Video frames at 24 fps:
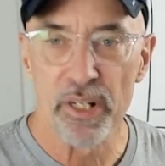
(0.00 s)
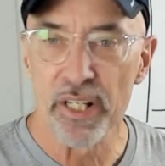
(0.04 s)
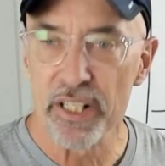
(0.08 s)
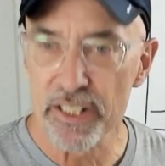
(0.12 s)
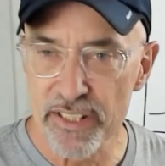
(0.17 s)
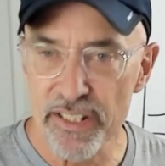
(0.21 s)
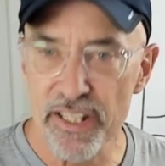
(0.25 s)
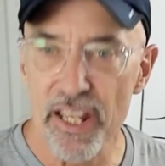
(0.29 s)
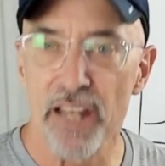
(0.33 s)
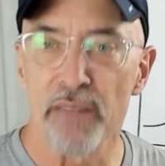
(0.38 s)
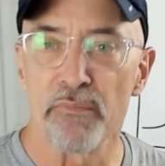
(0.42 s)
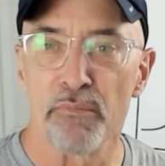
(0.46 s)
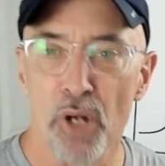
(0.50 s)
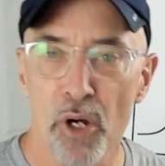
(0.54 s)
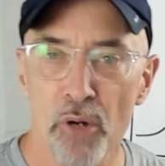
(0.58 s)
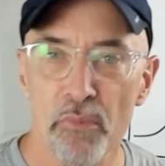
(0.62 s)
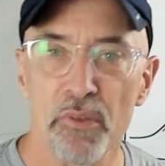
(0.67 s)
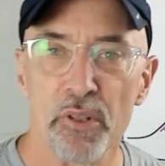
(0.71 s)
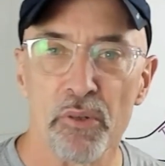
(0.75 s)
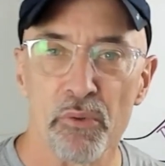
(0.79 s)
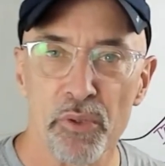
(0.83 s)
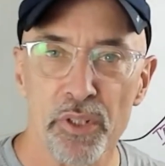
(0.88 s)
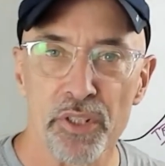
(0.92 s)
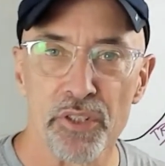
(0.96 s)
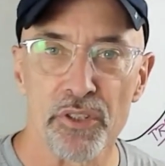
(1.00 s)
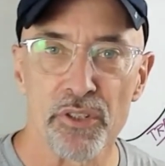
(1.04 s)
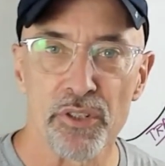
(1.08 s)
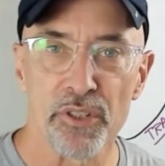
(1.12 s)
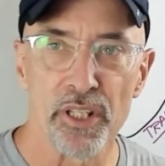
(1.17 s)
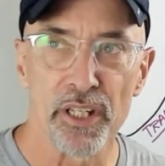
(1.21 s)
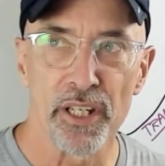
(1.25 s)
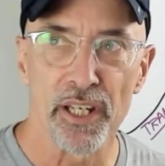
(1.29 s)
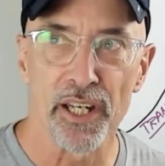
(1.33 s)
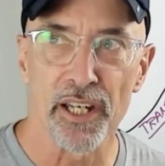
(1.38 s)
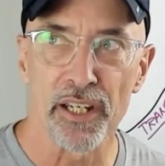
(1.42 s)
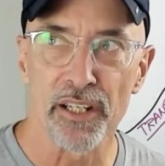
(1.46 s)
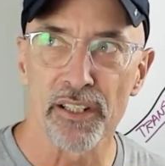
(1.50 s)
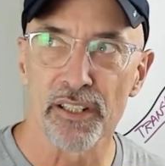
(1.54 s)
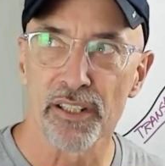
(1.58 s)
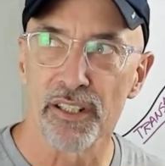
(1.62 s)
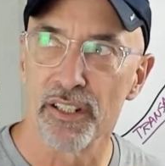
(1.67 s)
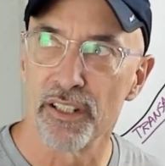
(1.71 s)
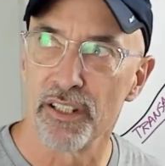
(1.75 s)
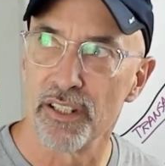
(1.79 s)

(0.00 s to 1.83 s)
it's that moment when you get,